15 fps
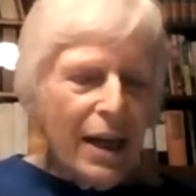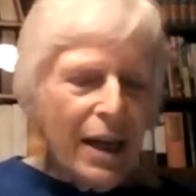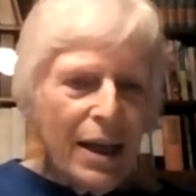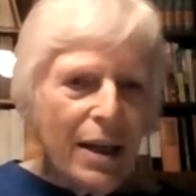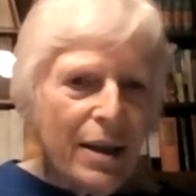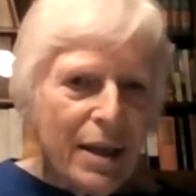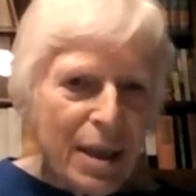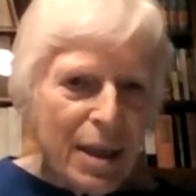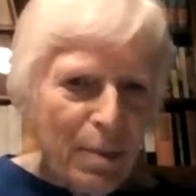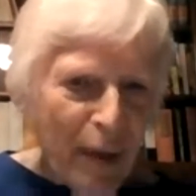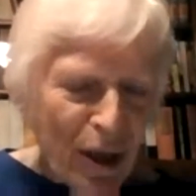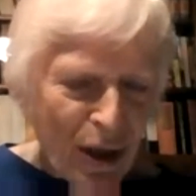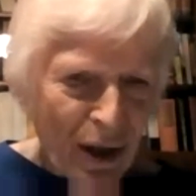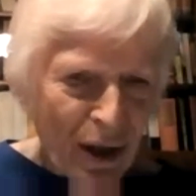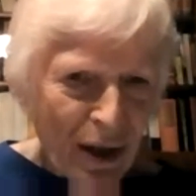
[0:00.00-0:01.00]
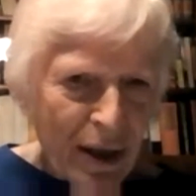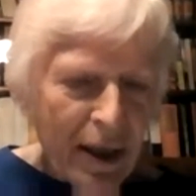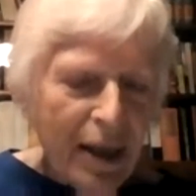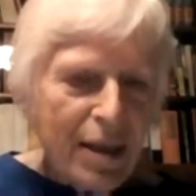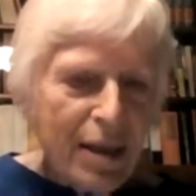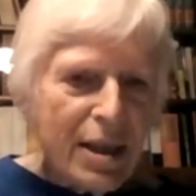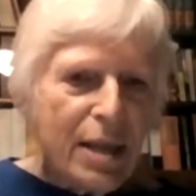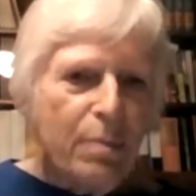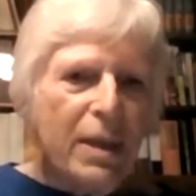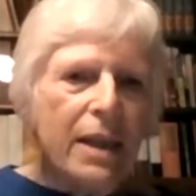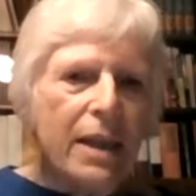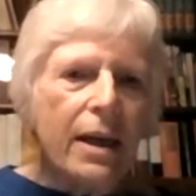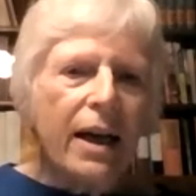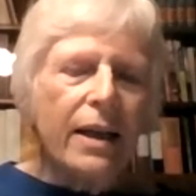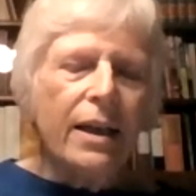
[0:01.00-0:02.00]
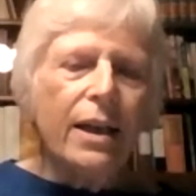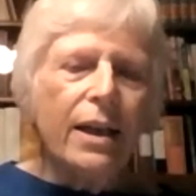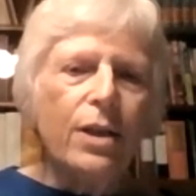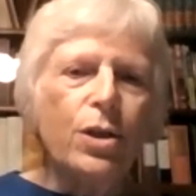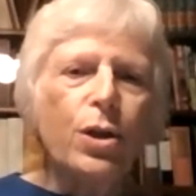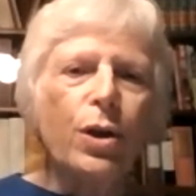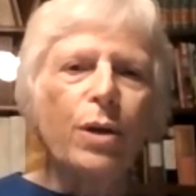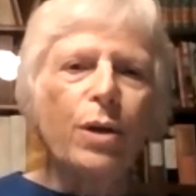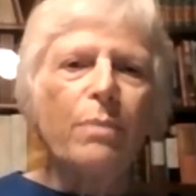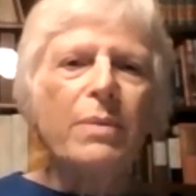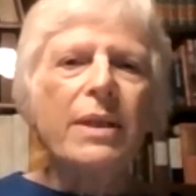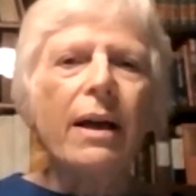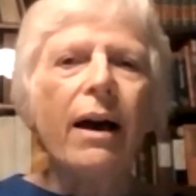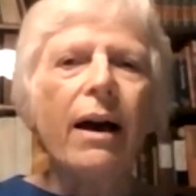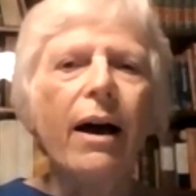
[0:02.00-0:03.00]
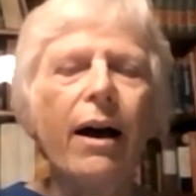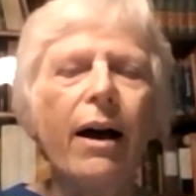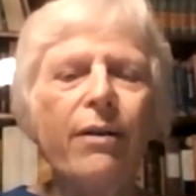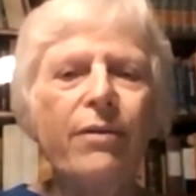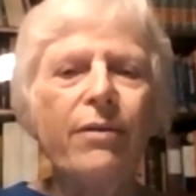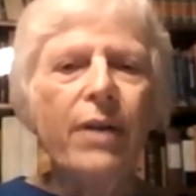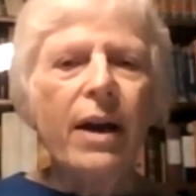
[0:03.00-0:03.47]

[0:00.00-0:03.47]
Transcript: anything special that needs to be done in terms of